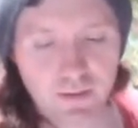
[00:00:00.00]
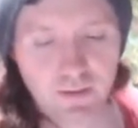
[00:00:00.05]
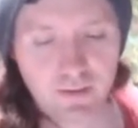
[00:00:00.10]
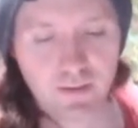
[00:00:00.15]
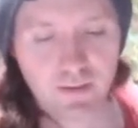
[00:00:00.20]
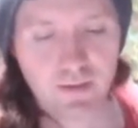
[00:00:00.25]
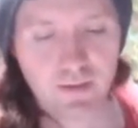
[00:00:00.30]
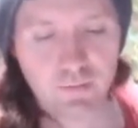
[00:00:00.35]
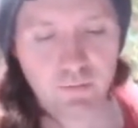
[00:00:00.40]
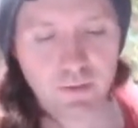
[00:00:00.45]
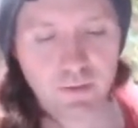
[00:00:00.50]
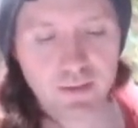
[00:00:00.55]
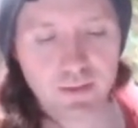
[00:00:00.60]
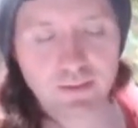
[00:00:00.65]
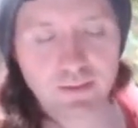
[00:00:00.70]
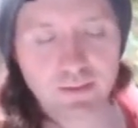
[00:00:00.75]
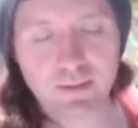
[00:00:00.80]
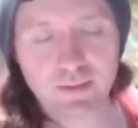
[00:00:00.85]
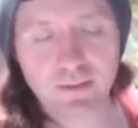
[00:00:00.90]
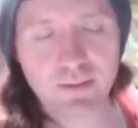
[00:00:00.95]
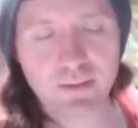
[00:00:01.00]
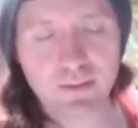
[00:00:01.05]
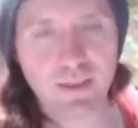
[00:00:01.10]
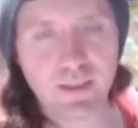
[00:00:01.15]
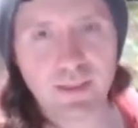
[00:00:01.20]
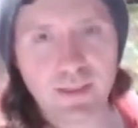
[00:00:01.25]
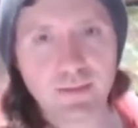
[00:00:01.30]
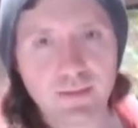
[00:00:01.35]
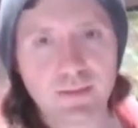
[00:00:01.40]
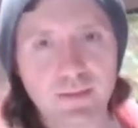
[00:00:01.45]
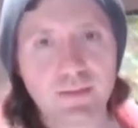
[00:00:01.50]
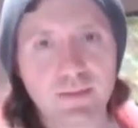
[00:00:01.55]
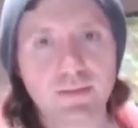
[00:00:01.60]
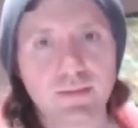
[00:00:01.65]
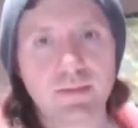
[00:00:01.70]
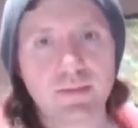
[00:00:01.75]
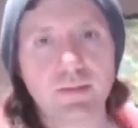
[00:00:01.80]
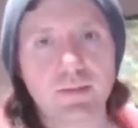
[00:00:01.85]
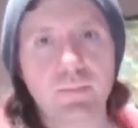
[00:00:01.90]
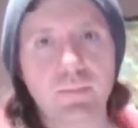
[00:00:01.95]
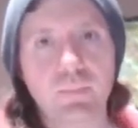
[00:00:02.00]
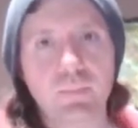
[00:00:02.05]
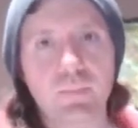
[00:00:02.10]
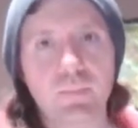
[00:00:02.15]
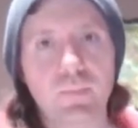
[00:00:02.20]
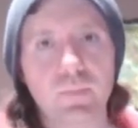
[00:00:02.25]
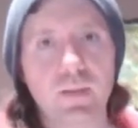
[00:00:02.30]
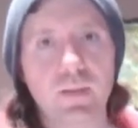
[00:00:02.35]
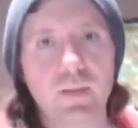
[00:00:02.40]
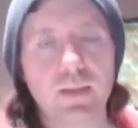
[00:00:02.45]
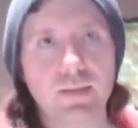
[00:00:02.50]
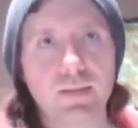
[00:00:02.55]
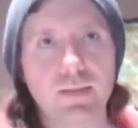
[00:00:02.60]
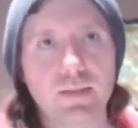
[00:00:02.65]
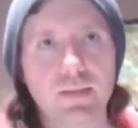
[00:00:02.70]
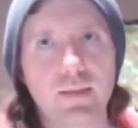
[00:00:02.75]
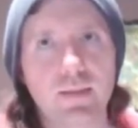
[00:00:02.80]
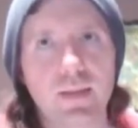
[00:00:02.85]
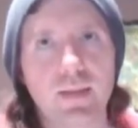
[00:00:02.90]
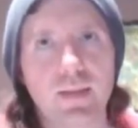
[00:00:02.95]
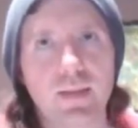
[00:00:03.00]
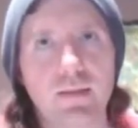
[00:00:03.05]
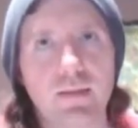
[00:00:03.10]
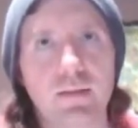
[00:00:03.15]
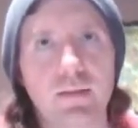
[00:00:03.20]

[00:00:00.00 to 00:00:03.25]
Now, what that suggests is that,